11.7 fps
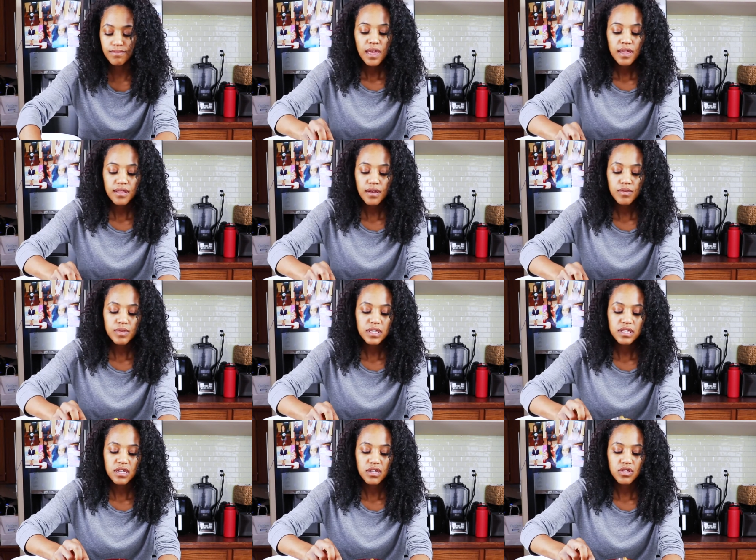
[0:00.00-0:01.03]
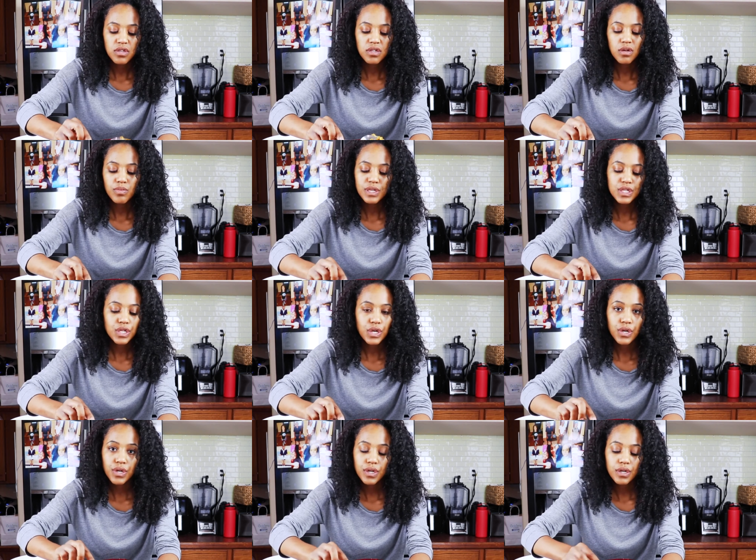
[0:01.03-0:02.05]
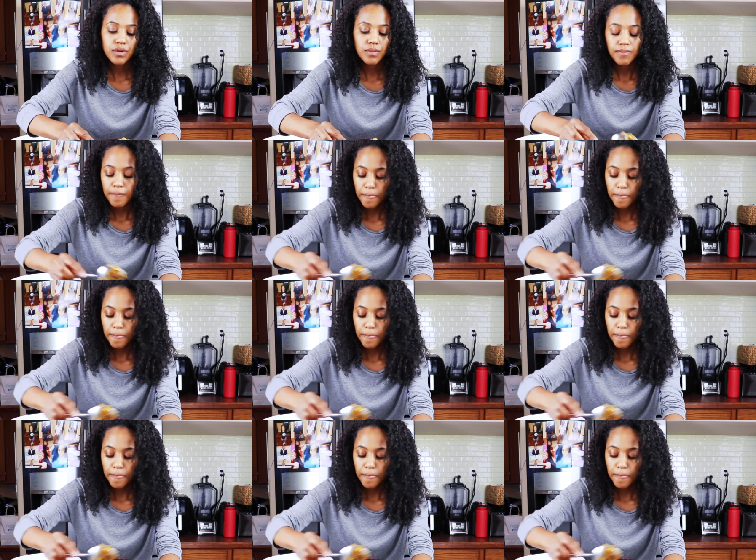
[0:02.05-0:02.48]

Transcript: And don't be stingy, don't be scared.